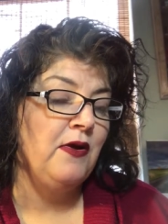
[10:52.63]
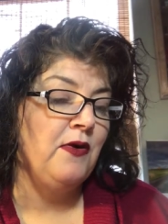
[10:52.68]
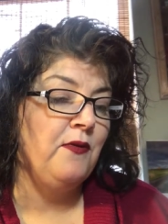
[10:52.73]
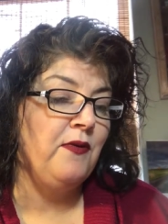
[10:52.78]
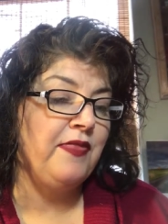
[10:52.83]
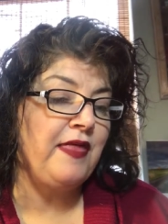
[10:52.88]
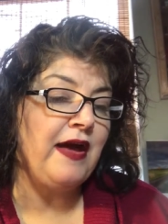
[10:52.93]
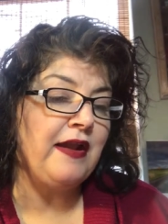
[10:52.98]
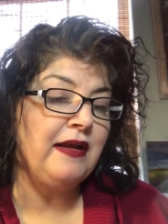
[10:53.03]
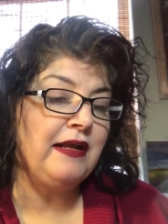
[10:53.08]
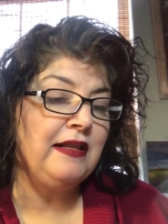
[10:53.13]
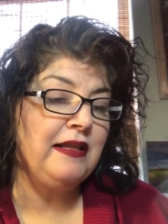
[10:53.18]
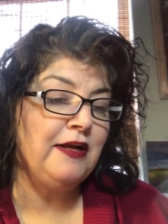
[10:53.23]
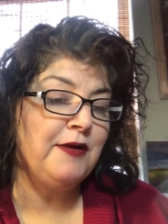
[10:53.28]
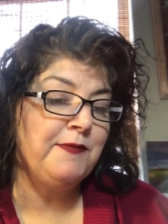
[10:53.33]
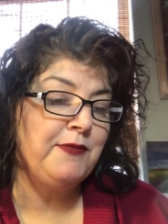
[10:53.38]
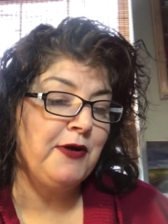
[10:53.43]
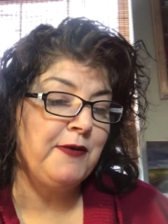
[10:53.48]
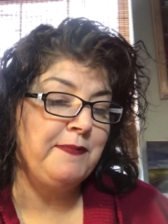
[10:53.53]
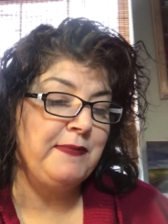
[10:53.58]
Without a
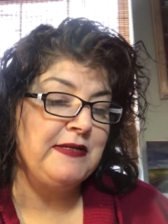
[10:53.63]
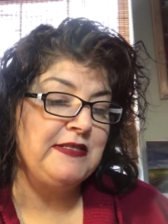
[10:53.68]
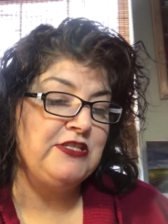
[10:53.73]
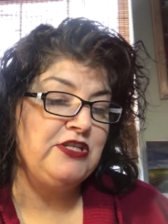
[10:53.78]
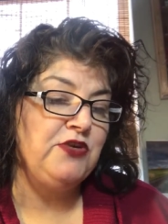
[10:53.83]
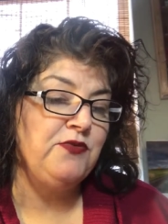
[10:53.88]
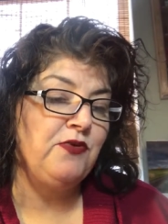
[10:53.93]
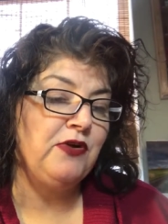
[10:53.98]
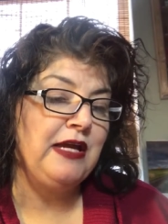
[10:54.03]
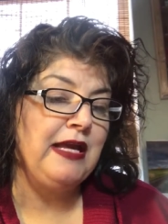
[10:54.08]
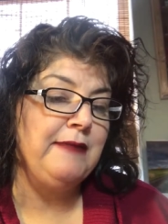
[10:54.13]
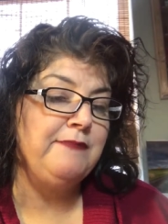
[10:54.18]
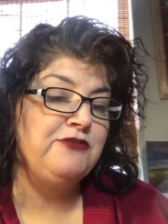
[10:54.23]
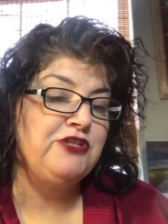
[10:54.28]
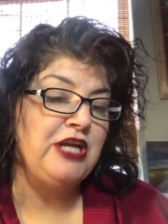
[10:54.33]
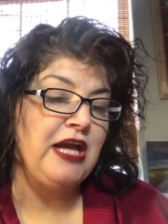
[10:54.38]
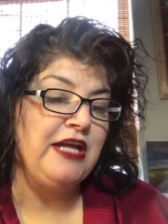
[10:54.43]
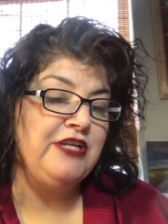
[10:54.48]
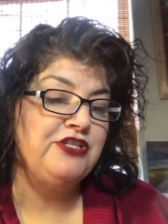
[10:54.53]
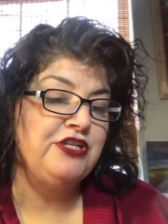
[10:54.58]
clear purpose, you will keep
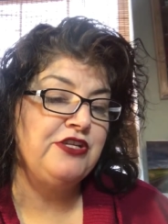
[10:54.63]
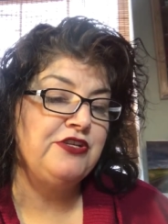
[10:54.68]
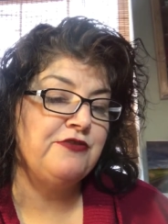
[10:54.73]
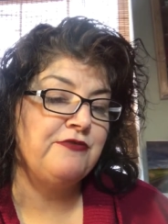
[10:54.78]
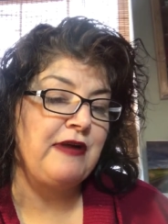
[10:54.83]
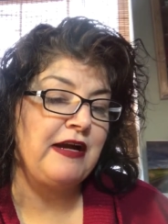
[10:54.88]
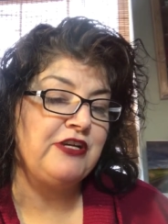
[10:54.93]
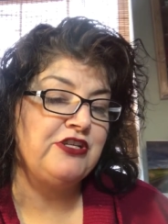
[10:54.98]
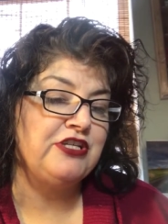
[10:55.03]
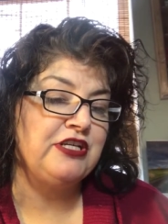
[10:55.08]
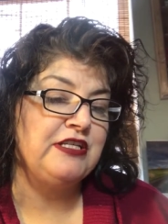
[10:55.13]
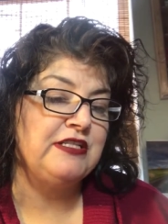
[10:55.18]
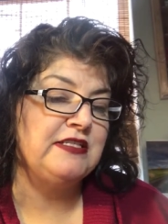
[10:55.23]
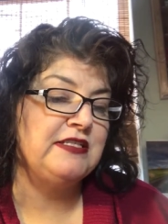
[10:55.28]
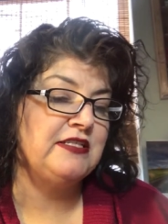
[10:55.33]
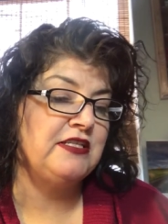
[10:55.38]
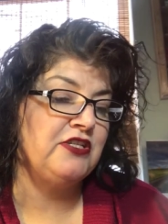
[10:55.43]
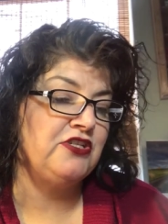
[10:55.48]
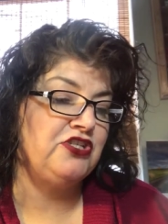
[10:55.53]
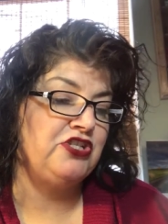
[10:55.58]
changing
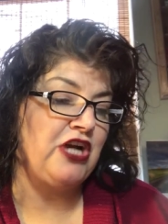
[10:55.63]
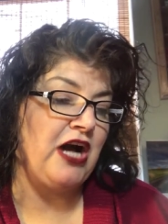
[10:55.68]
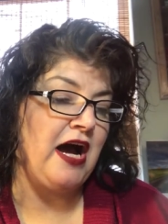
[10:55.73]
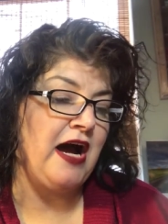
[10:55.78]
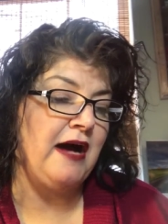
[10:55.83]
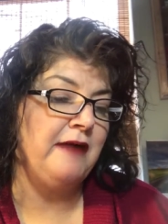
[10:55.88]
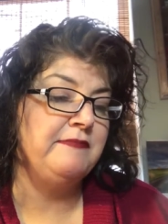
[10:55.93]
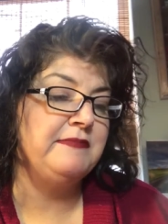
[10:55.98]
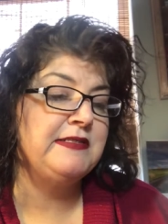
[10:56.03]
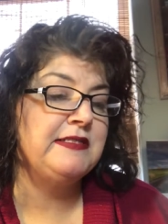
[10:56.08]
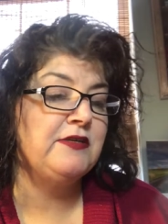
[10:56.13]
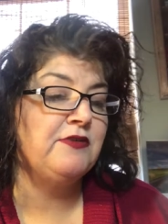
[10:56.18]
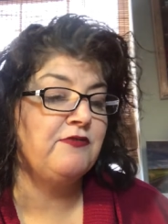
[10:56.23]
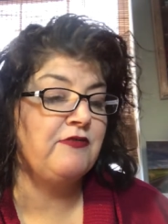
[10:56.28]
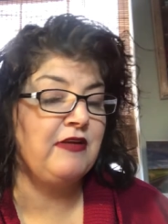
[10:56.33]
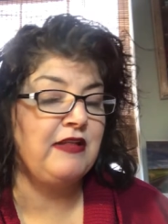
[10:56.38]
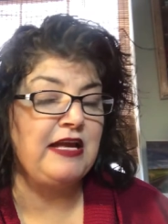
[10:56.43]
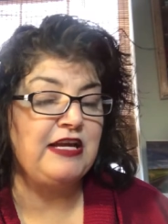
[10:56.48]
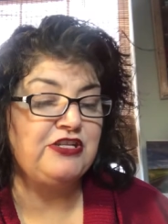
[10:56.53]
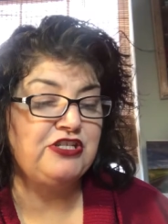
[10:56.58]
directions, jobs,
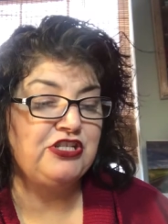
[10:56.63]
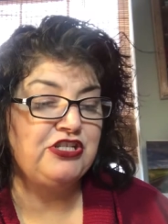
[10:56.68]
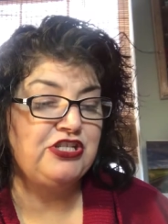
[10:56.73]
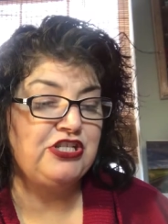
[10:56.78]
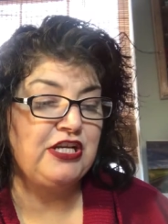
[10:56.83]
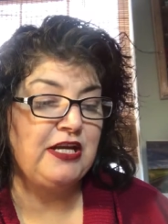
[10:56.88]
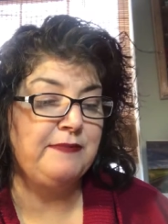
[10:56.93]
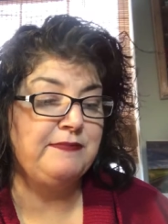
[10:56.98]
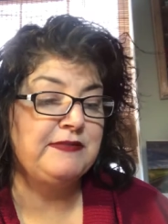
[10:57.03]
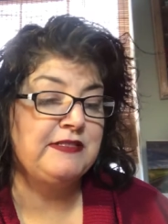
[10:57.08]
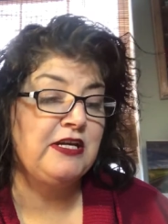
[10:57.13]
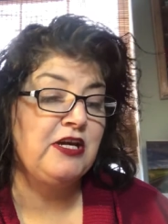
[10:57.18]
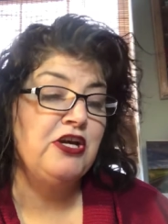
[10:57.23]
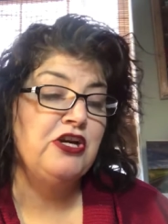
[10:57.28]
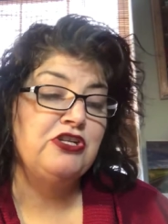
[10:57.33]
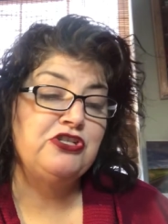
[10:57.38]
relationships,